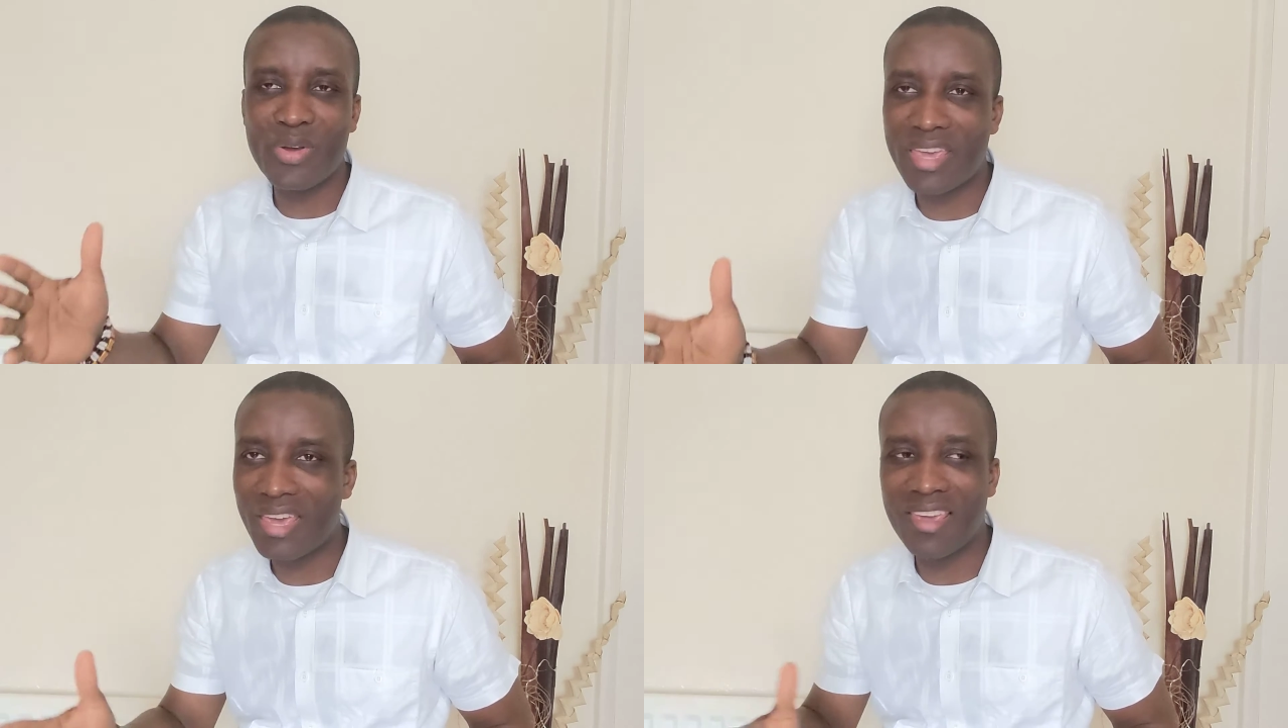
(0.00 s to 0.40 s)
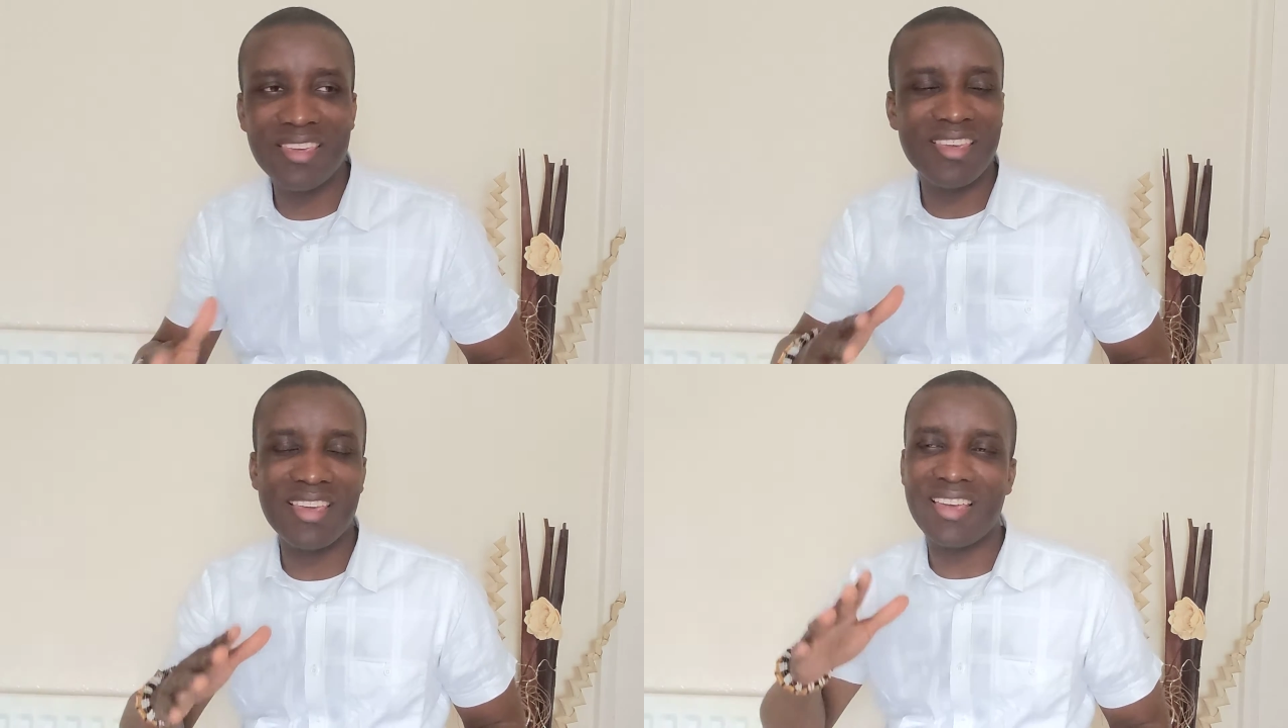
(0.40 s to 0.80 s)

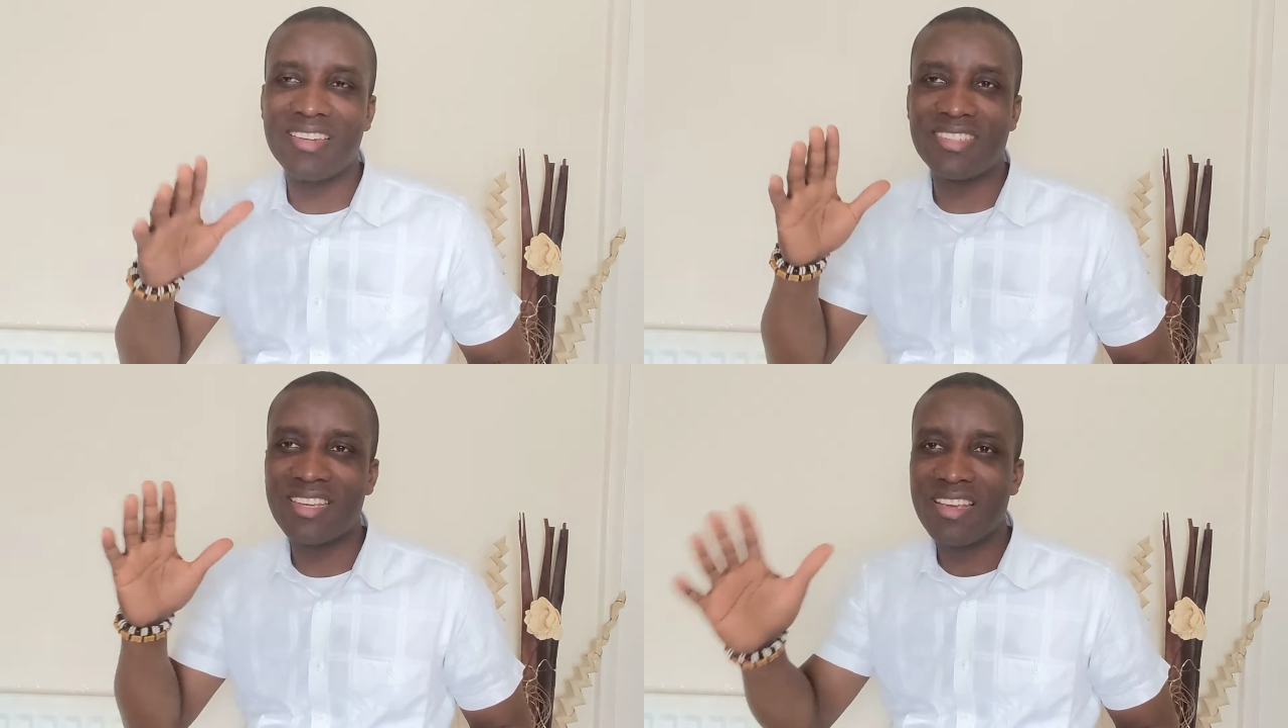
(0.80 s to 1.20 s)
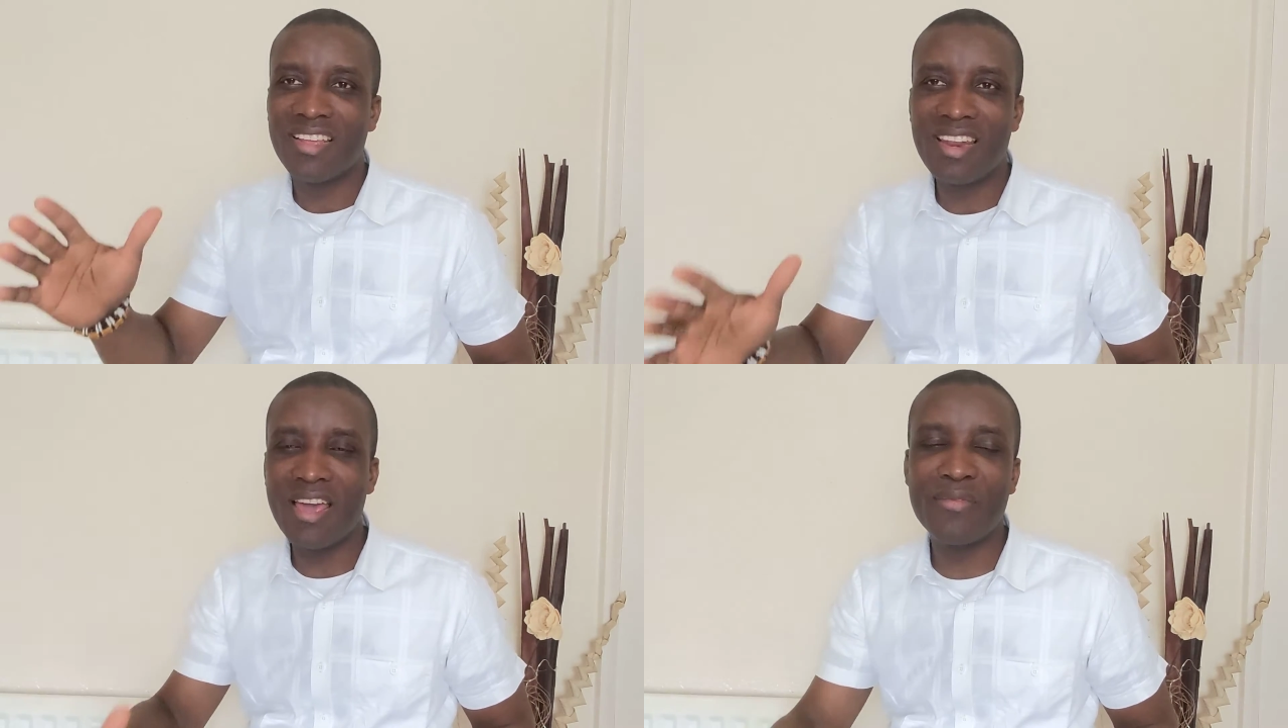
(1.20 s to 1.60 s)
okay and
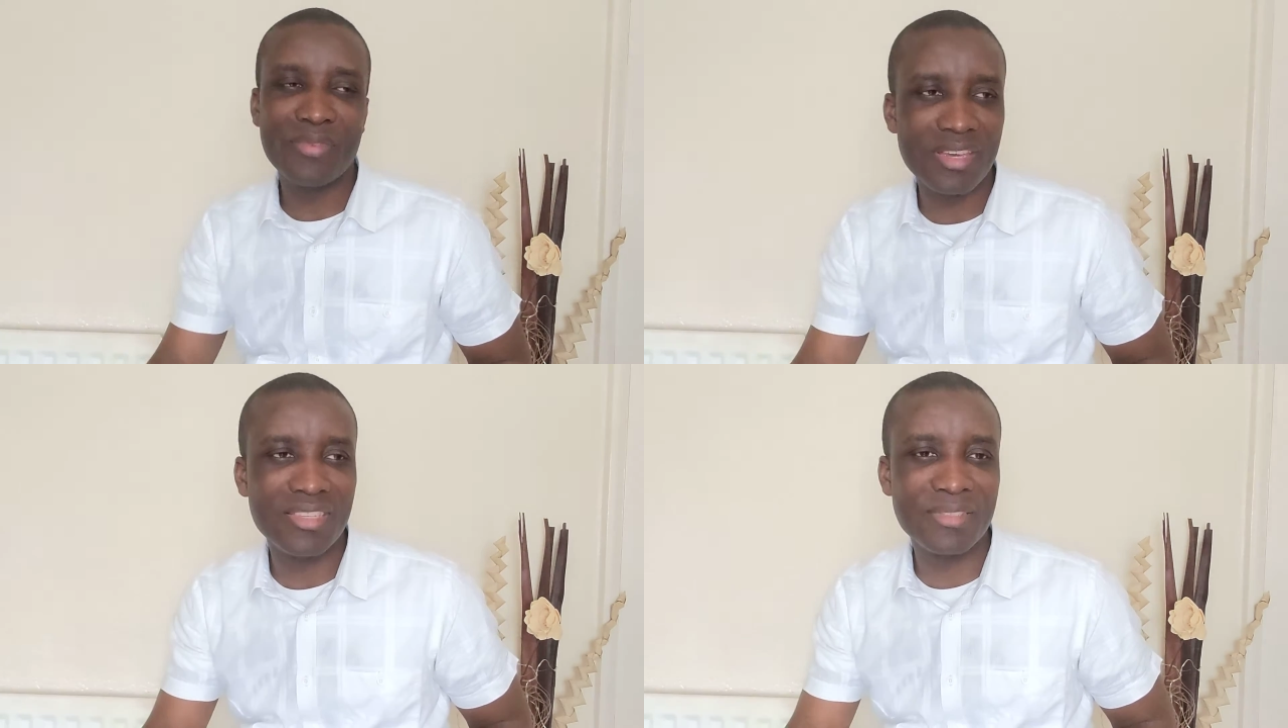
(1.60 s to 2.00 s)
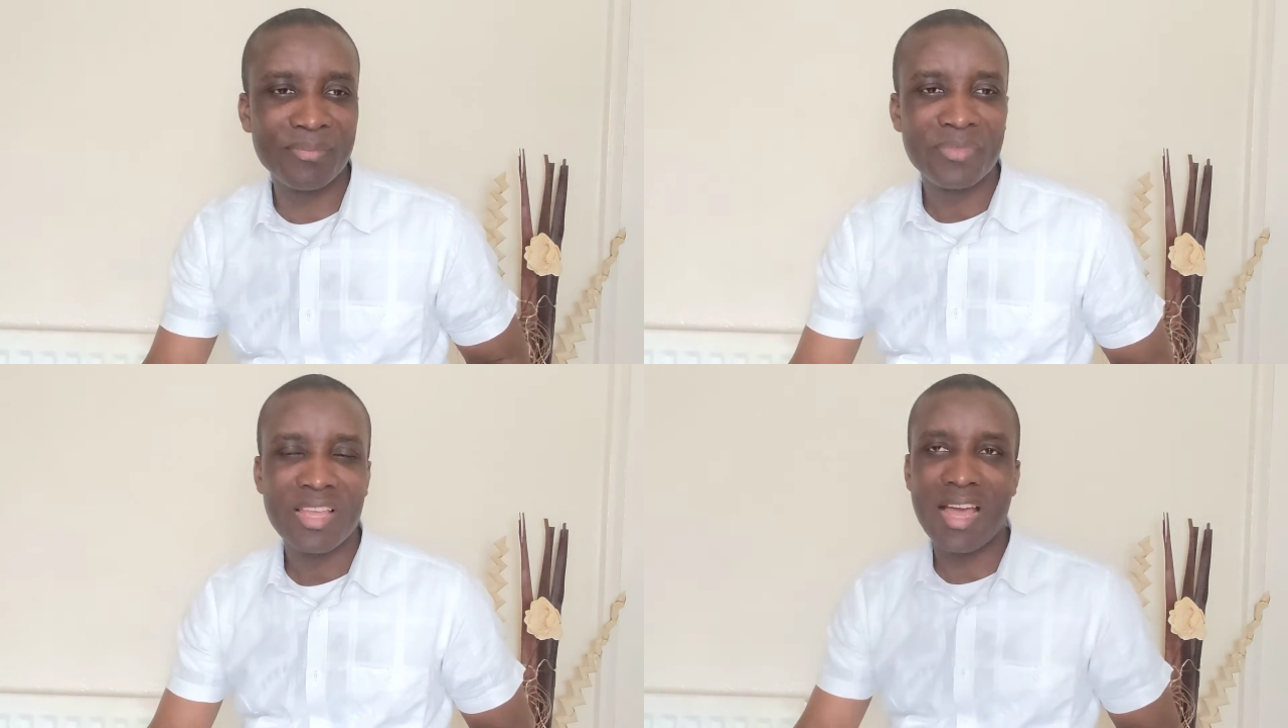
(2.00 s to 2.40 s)
life is